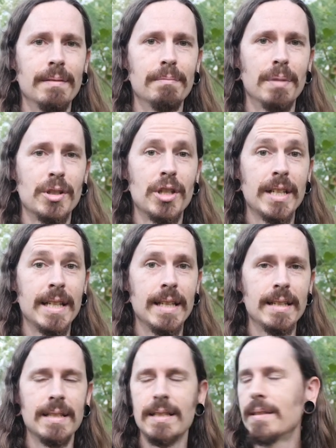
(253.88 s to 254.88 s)
bunch of
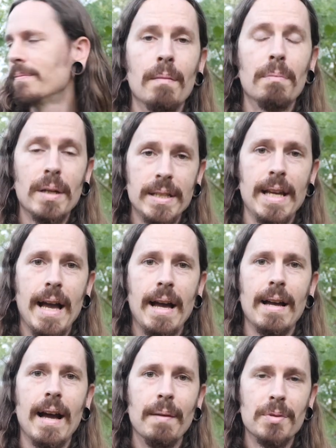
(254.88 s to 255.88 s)
kids. But
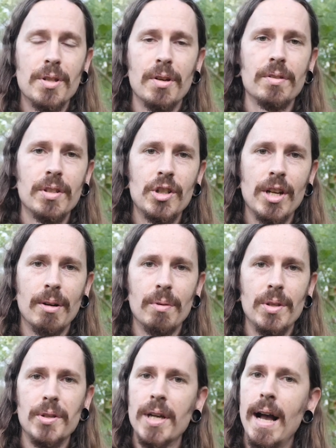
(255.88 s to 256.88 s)
yeah, I'm stoked to share
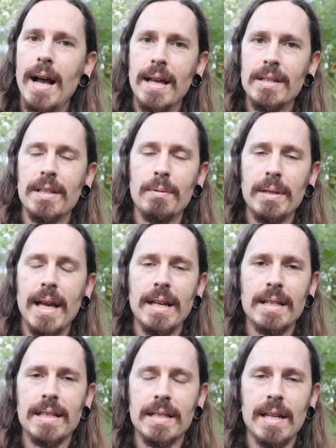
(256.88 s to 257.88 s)
with you guys that we had
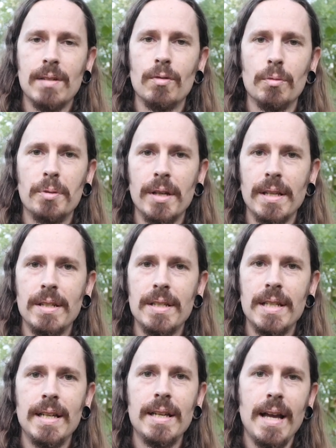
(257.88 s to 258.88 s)
a successful
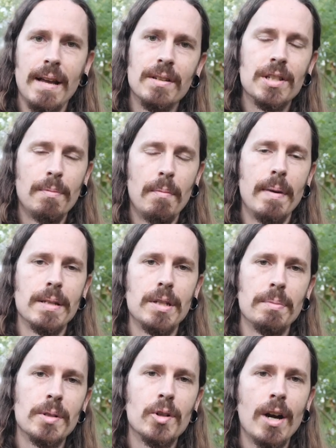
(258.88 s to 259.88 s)
pregnancy. Some of my
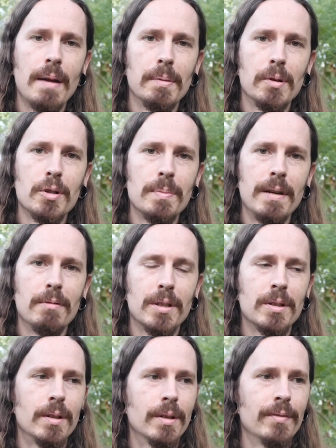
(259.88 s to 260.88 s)
subscribers may
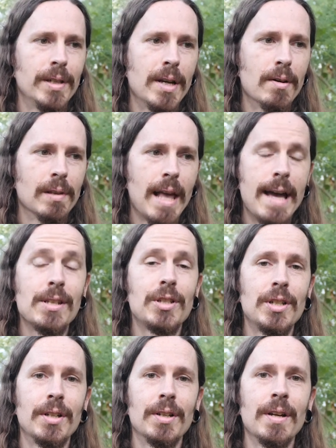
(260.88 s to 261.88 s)
recall a video last
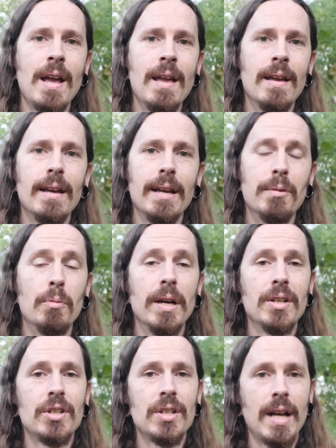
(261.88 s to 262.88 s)
year in
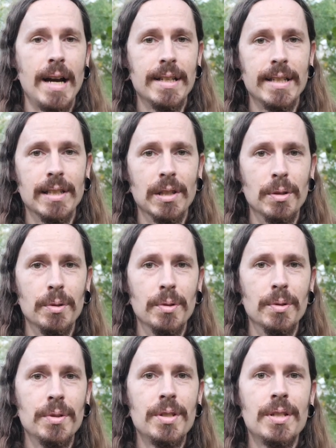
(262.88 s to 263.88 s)
which I did
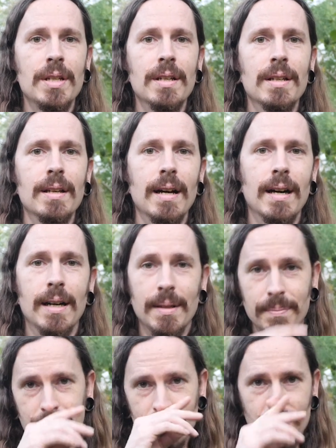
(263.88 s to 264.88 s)
lose
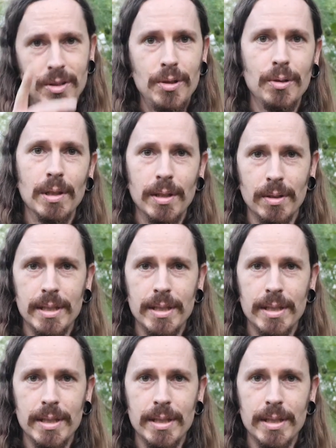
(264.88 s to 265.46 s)
2 little